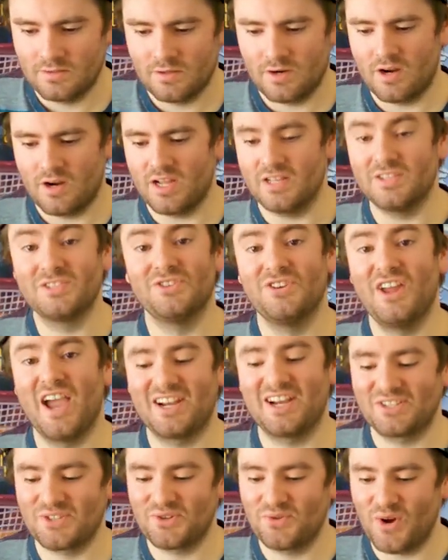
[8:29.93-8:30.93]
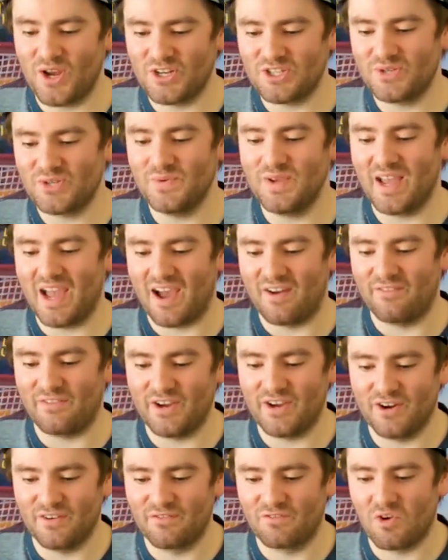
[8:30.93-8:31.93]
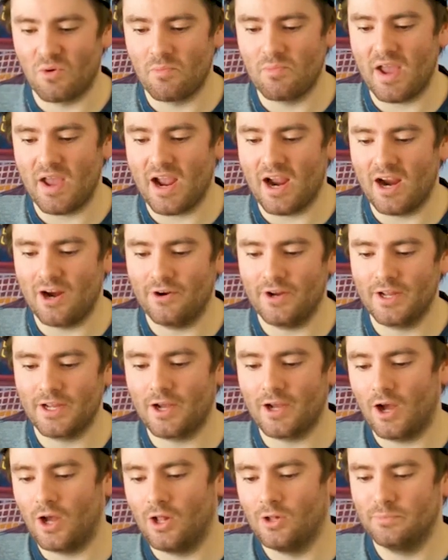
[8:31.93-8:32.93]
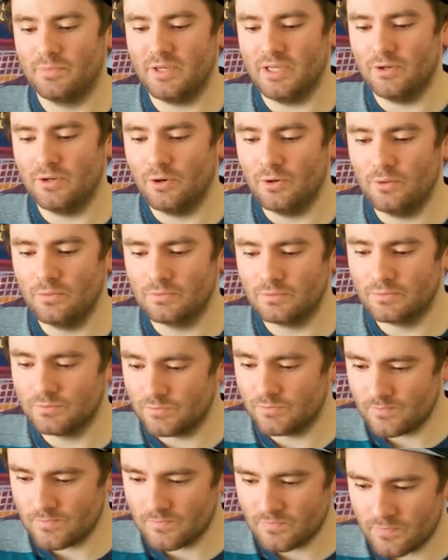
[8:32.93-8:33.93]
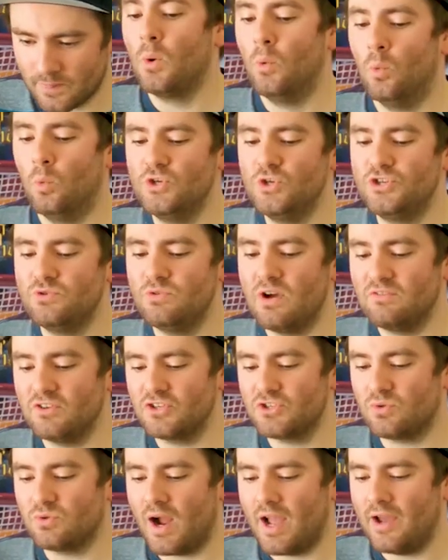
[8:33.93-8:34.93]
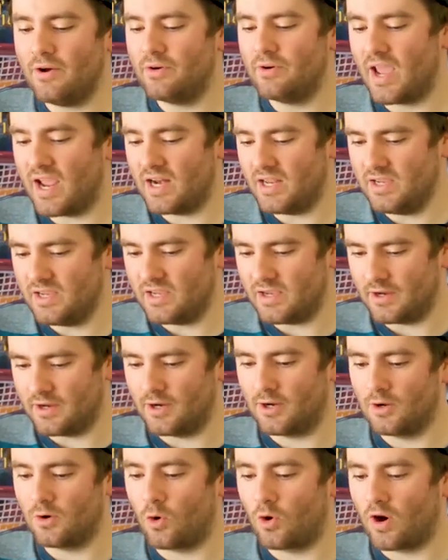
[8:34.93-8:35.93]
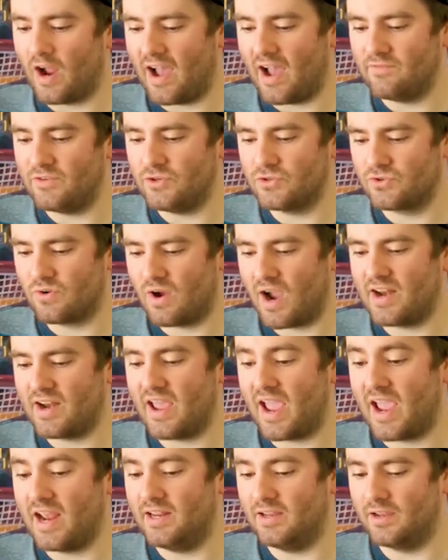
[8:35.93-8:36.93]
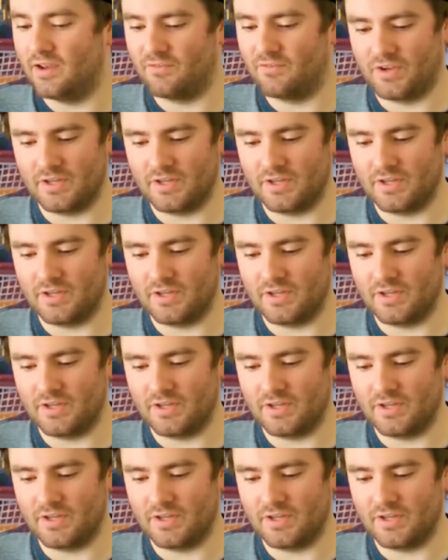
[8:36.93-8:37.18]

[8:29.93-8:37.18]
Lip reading: All right, so next question we have here from Eric Almedo. Would you ever try out any gear, or have you tried any of